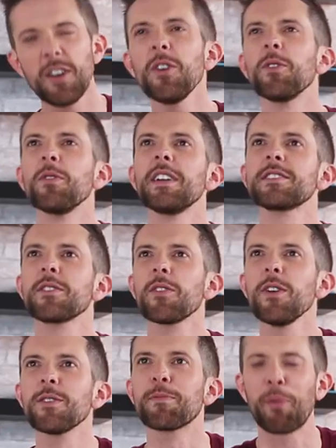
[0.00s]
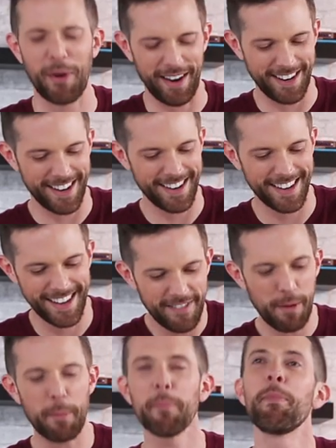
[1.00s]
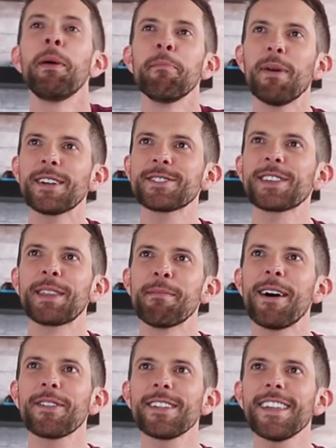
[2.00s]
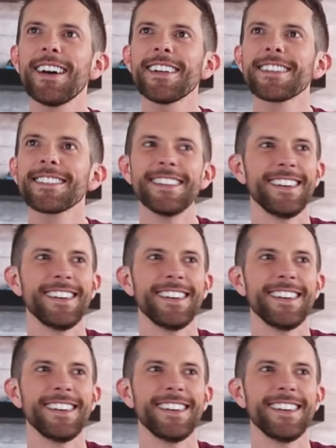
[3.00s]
Ooh, that's gross, Brent. You've been punched in the mouth a lot?